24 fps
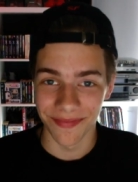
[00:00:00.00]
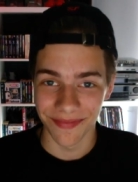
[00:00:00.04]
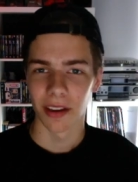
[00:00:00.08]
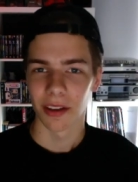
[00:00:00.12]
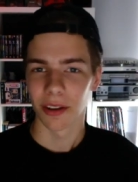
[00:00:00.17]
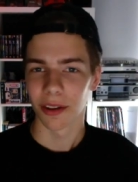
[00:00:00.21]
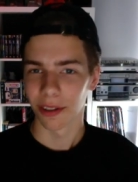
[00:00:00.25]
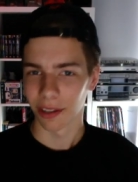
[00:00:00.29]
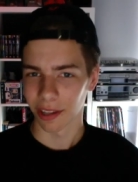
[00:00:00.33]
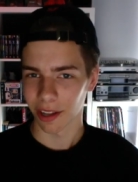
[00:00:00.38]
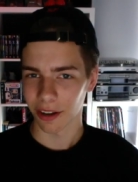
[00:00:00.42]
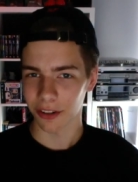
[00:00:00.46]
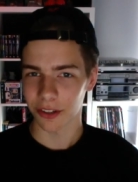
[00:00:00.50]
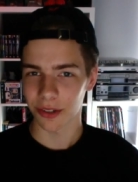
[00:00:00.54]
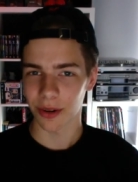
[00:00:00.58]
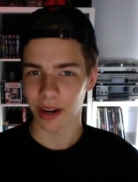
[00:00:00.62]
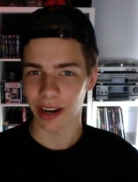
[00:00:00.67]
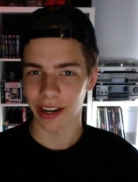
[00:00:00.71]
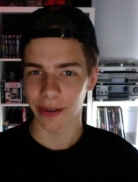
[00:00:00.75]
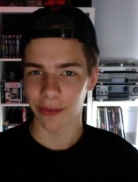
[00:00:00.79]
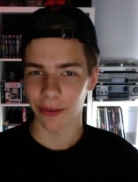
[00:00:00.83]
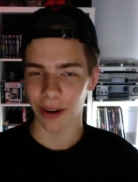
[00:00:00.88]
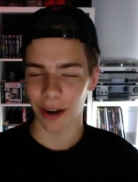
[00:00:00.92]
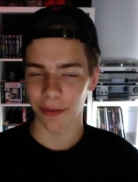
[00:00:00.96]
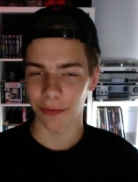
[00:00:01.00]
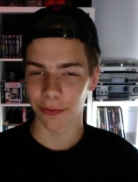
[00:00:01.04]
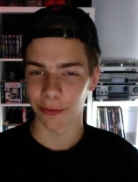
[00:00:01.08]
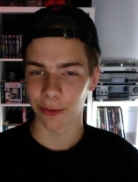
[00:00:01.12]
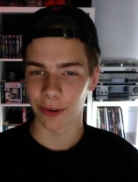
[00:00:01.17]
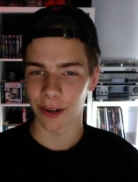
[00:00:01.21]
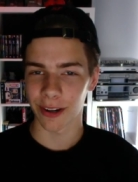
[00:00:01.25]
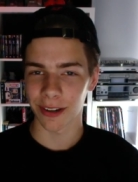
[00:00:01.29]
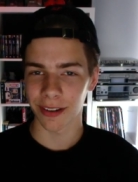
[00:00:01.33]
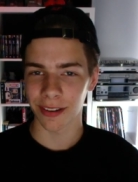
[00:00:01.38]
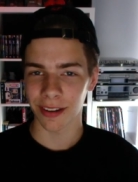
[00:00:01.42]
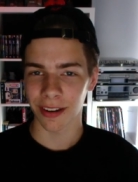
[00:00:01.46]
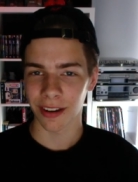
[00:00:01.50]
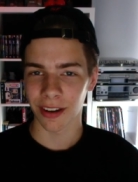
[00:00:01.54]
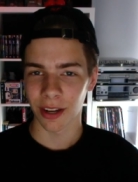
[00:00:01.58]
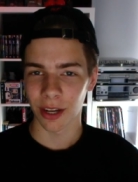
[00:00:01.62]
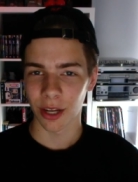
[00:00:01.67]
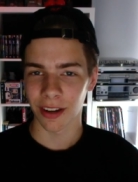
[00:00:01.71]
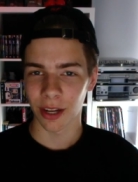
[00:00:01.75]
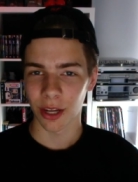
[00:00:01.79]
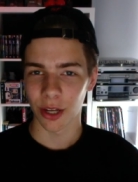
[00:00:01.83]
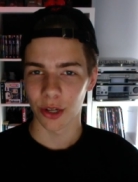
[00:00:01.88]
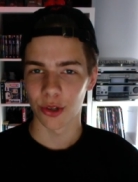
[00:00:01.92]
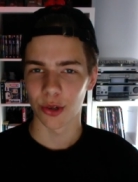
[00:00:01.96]
Good luck to everyone.
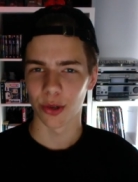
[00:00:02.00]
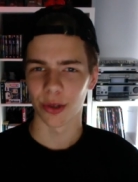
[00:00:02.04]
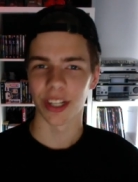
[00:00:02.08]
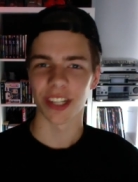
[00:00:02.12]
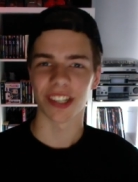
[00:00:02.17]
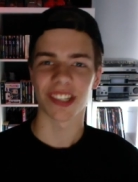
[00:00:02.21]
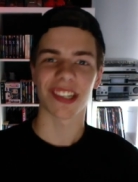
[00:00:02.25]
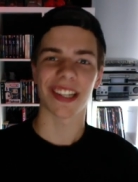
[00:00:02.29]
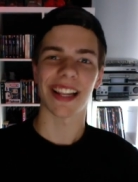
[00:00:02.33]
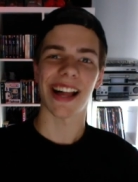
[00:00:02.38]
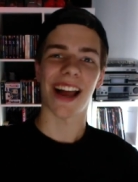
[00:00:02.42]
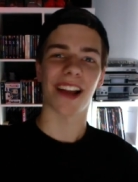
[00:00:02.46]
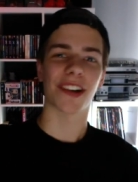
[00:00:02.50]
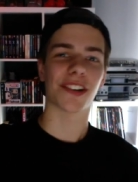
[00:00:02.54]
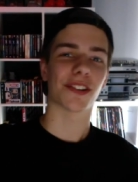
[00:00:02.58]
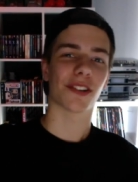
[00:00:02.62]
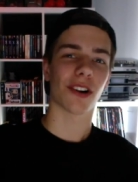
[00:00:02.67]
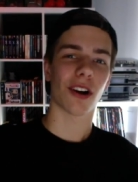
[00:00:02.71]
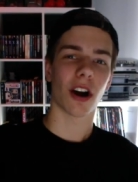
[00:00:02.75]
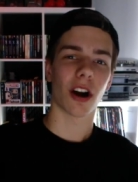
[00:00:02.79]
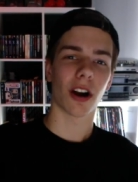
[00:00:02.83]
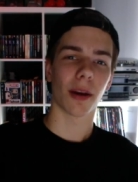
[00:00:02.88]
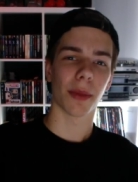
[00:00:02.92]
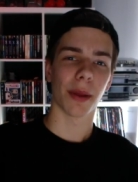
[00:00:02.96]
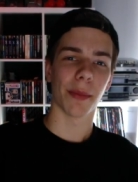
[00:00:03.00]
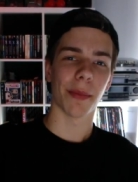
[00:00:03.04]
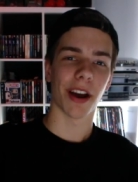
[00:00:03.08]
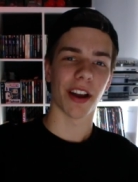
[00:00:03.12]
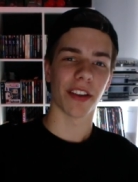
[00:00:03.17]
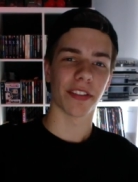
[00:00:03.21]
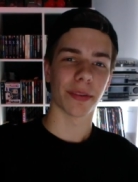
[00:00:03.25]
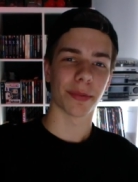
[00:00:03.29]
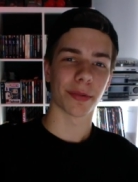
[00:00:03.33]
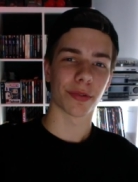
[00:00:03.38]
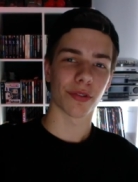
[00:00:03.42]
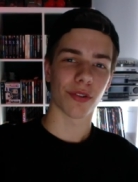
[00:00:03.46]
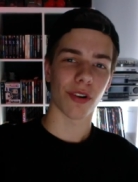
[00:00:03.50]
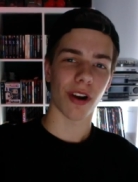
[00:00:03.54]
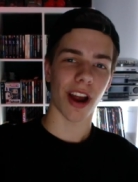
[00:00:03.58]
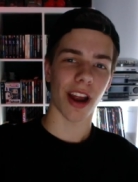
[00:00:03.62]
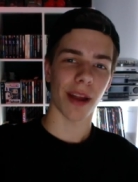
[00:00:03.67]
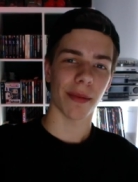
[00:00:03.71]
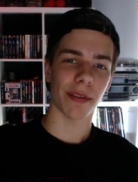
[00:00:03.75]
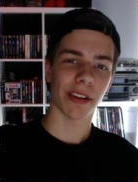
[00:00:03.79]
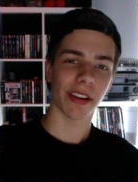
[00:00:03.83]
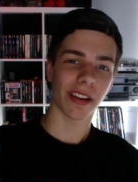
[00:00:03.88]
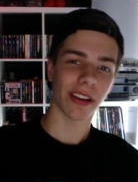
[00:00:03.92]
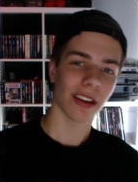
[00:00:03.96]
Join the Slasher Army by
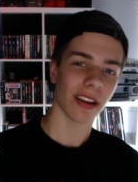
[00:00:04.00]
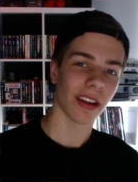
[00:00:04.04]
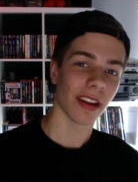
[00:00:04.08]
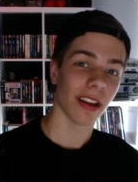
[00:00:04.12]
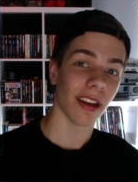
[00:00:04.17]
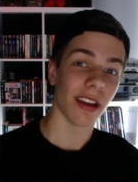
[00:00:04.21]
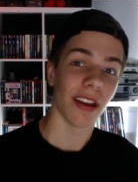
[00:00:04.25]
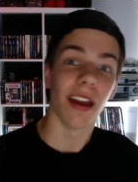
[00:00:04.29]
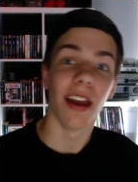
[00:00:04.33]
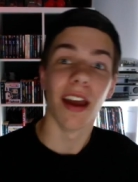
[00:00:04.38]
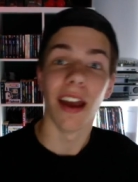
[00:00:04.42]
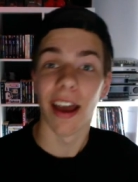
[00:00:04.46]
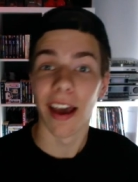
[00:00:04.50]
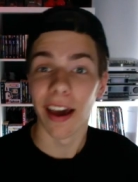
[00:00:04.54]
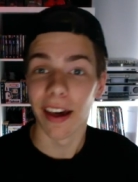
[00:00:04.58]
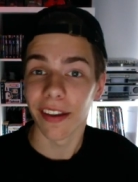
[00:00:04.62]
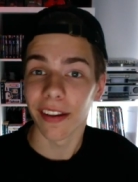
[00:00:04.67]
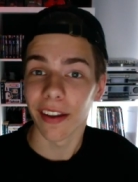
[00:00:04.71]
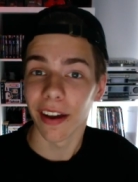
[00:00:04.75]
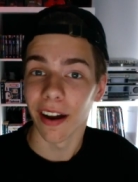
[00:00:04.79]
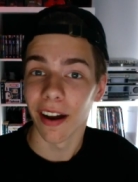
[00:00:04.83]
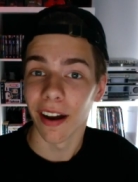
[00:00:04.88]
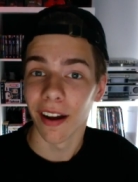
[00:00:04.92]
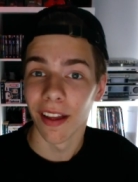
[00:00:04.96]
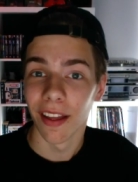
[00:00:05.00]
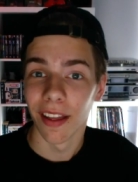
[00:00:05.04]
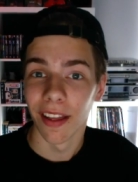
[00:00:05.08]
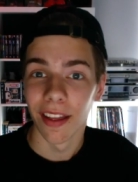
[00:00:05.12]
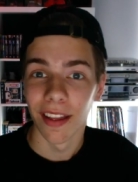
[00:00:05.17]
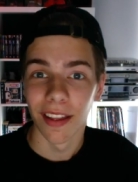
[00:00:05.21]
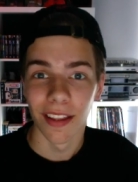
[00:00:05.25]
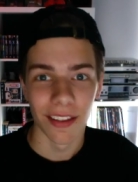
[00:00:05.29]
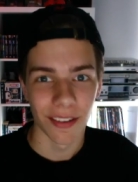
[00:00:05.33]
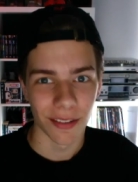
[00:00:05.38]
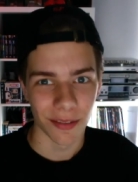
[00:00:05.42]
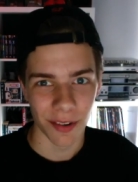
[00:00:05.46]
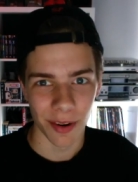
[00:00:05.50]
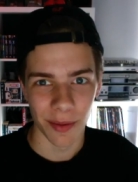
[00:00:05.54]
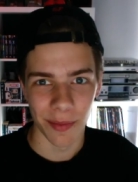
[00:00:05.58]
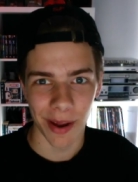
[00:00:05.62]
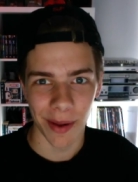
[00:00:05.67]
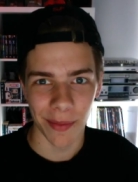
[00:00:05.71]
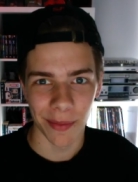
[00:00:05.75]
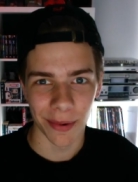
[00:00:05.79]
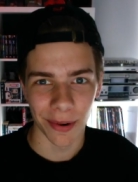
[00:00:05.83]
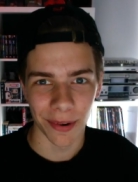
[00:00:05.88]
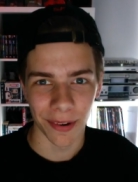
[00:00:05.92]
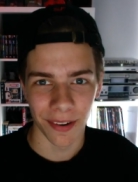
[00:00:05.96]
subscribing, and uh,
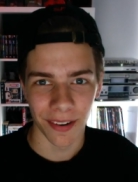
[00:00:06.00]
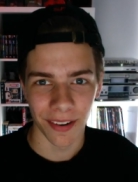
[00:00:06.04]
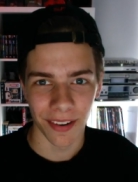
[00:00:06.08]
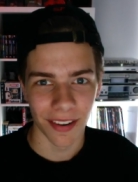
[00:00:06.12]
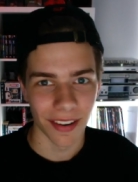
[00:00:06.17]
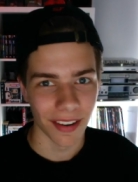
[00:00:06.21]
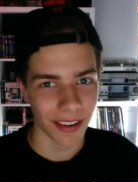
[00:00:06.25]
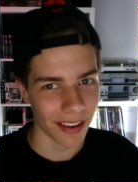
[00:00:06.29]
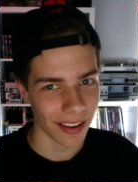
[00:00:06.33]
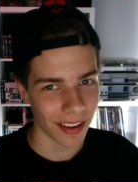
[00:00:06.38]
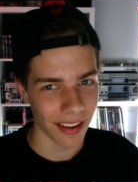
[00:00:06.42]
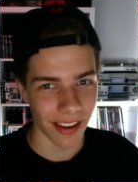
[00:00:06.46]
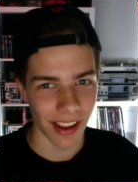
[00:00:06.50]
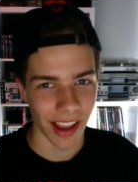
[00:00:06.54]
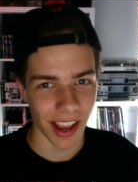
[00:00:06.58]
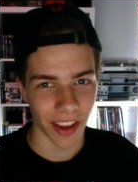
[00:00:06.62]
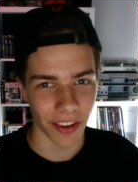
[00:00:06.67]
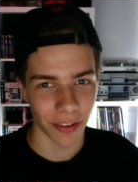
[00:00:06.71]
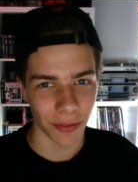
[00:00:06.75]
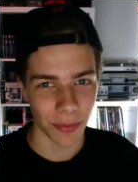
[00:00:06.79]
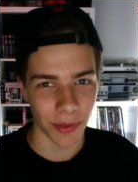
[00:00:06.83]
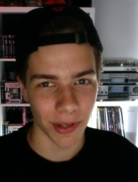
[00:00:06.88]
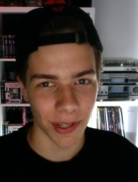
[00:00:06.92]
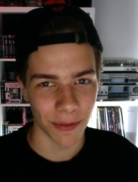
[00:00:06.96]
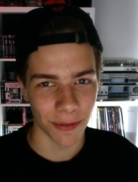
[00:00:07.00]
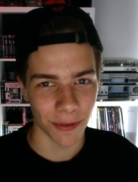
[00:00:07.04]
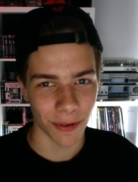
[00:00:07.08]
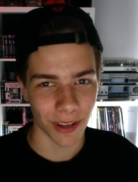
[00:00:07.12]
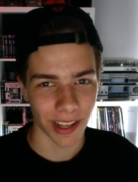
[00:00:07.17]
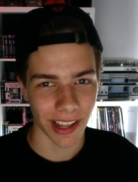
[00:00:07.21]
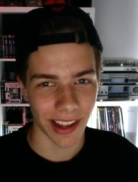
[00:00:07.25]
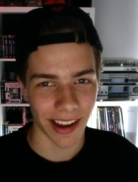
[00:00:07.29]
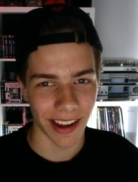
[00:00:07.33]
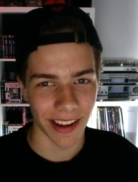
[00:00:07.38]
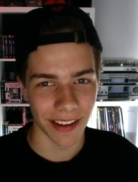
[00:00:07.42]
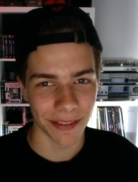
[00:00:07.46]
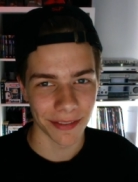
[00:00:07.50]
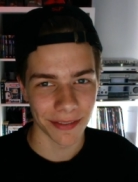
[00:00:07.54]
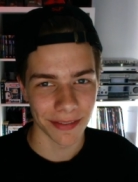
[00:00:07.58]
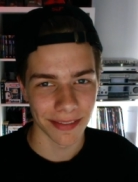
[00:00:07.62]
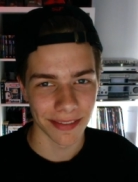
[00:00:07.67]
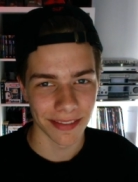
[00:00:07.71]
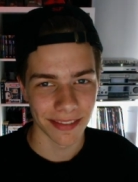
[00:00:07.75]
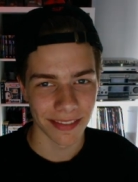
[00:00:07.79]
Remember, SP for life.